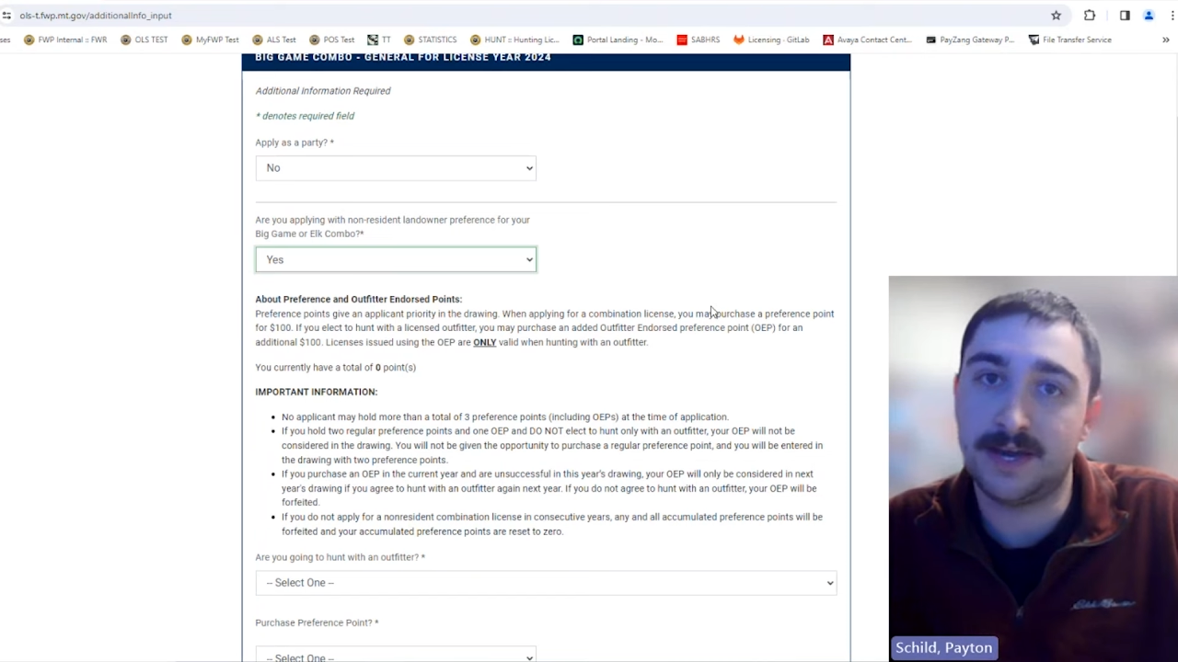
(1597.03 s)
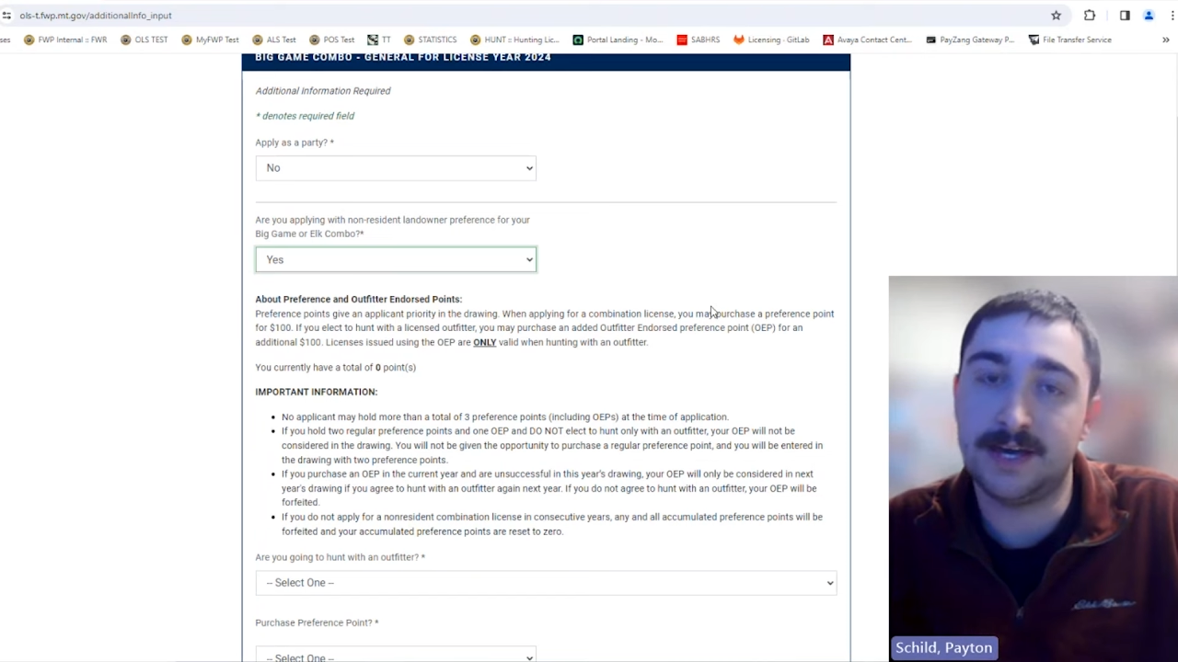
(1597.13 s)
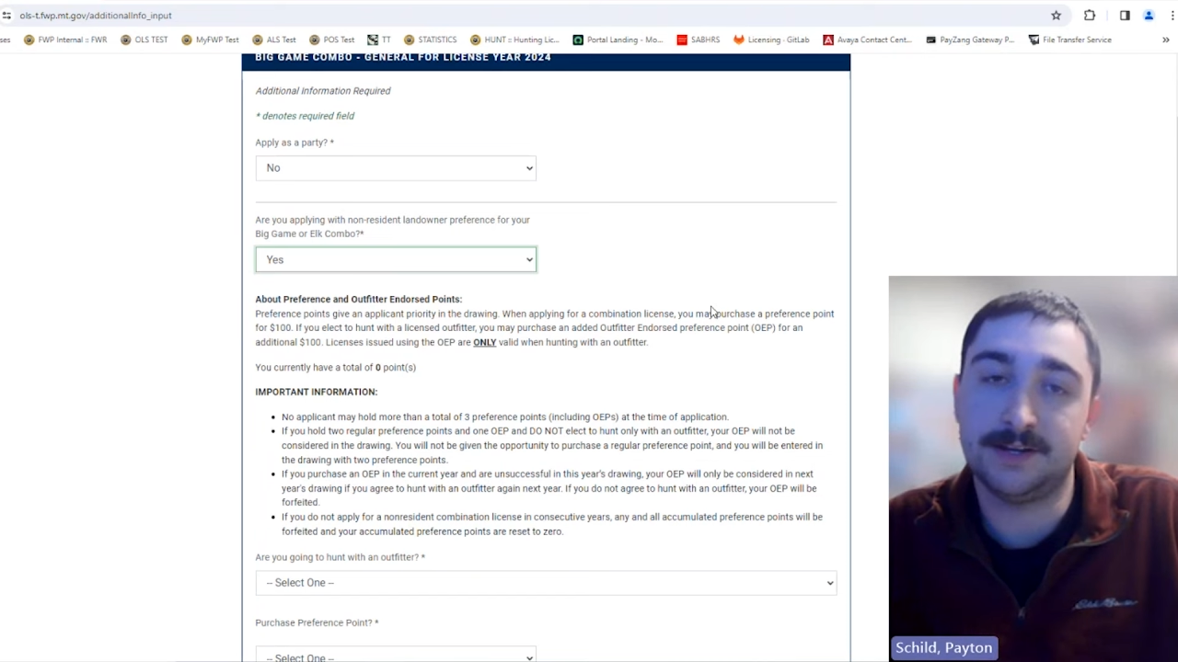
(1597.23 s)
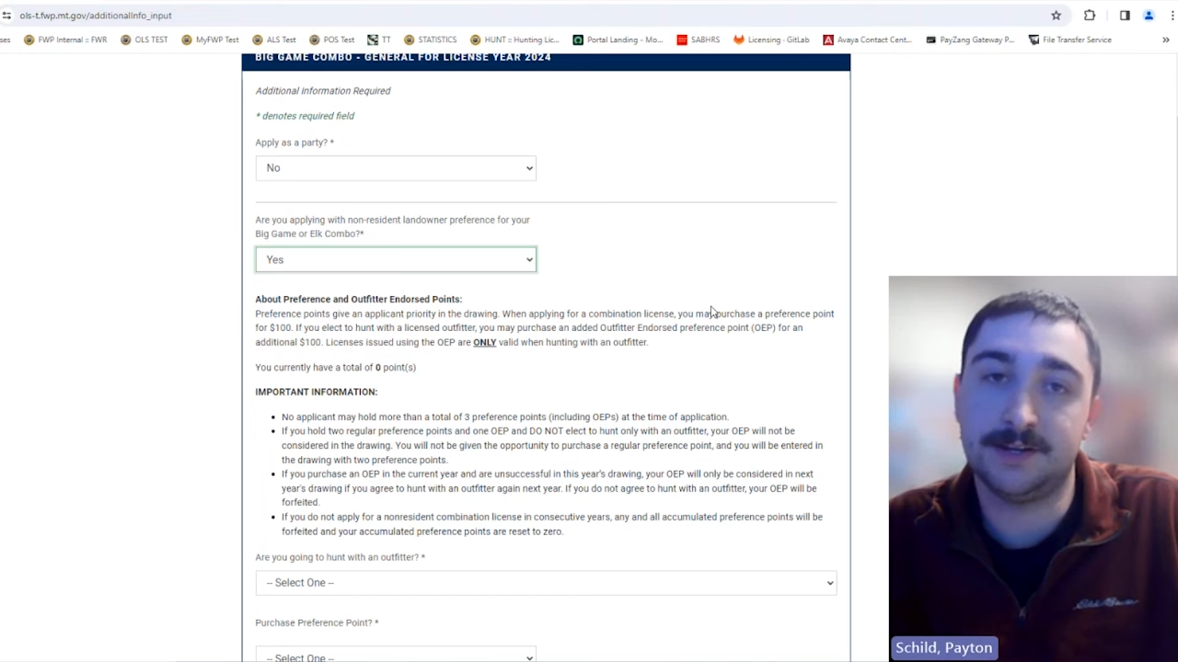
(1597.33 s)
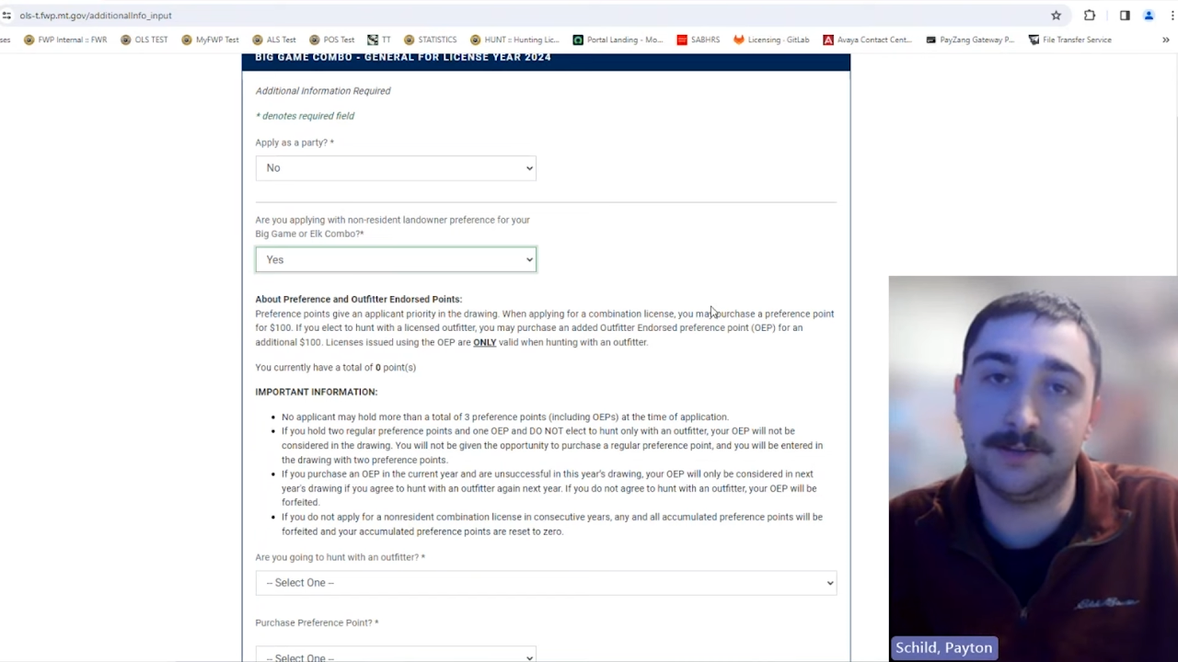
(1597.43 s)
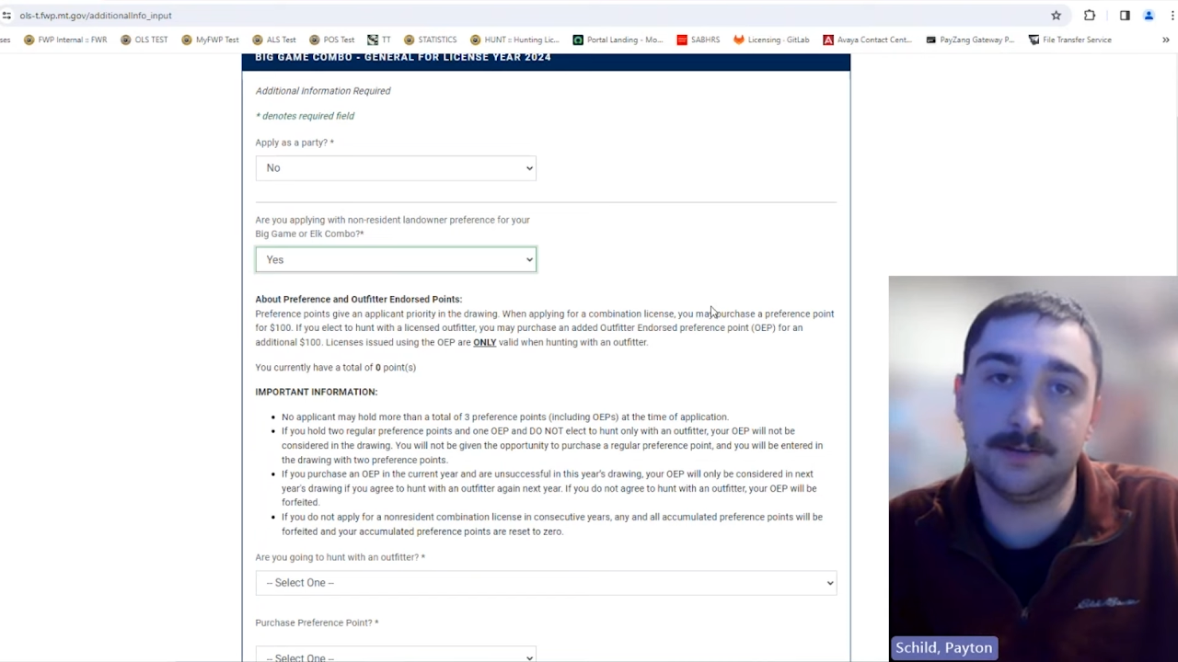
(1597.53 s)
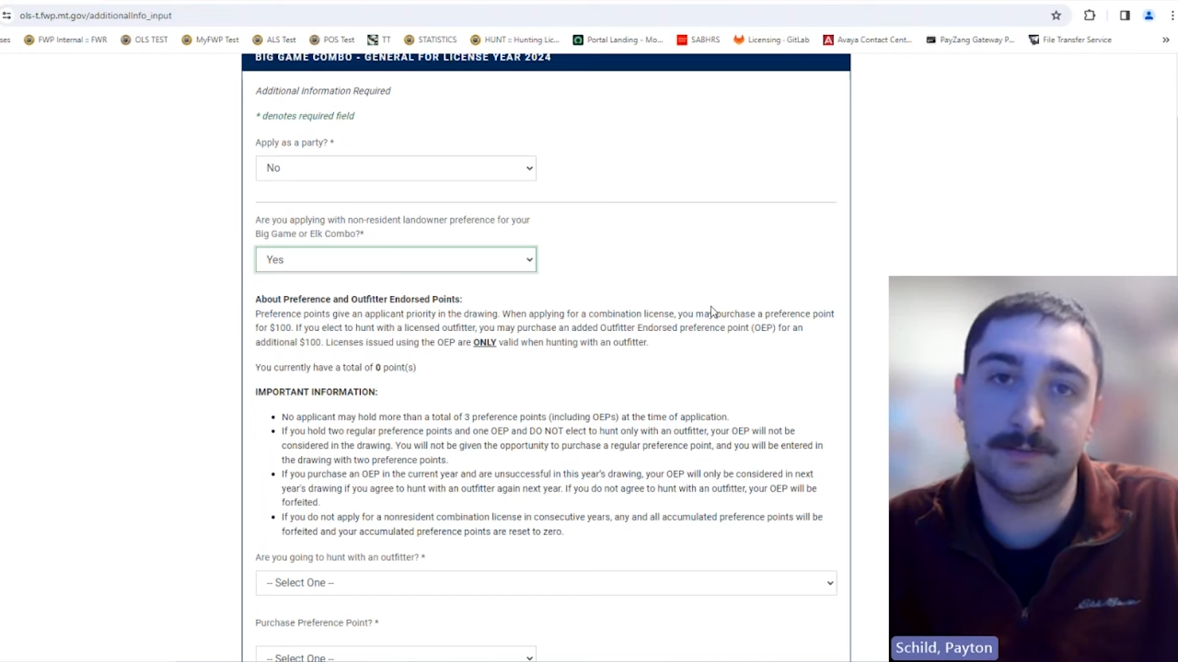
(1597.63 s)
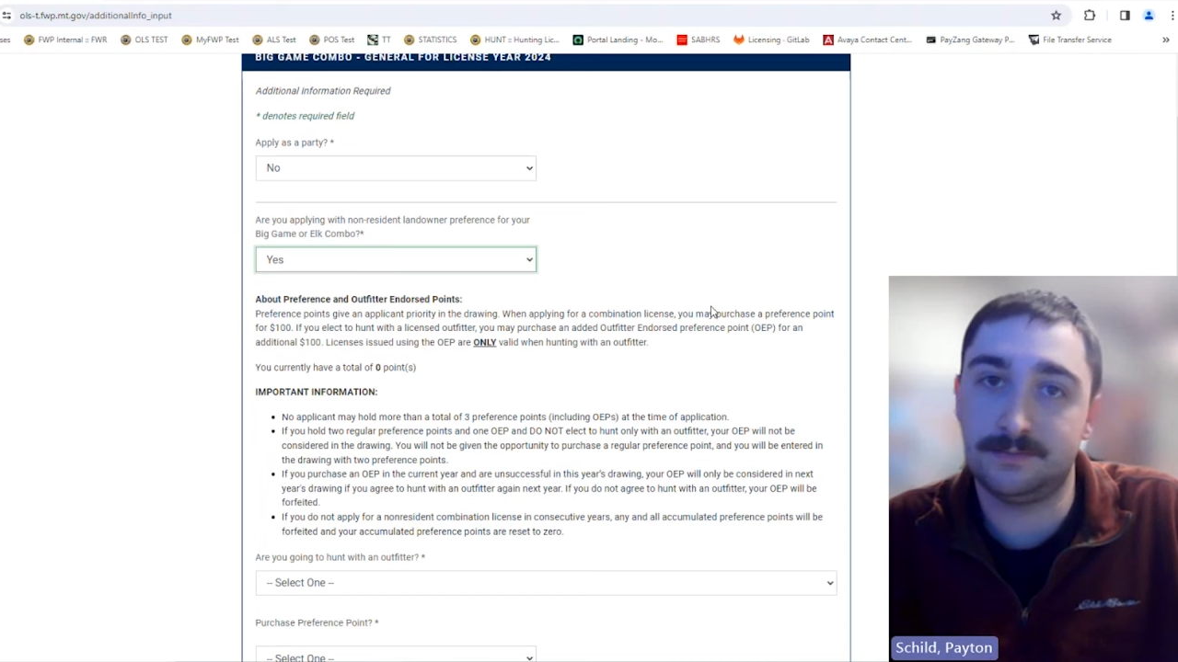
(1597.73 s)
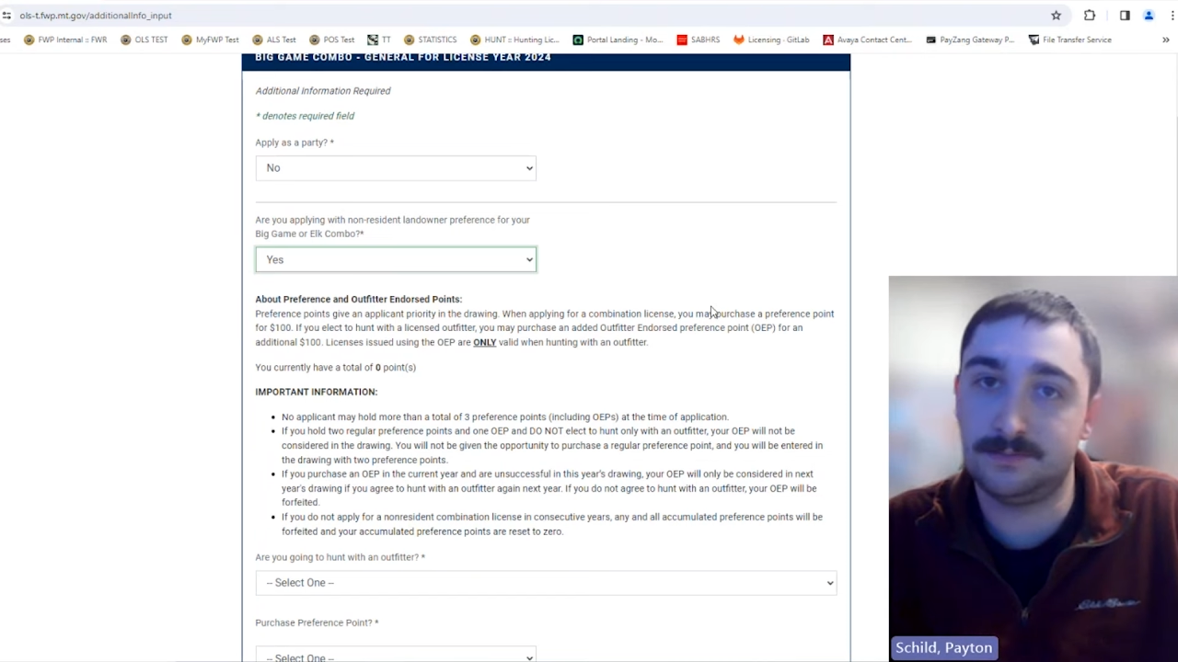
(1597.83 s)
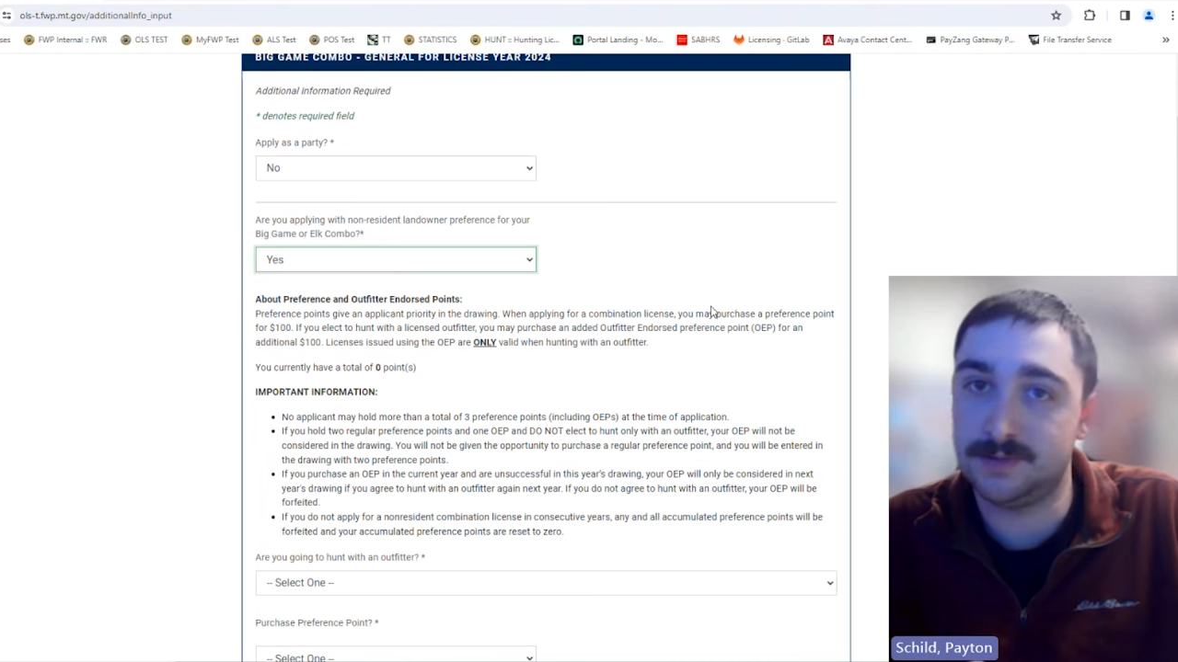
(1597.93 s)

add another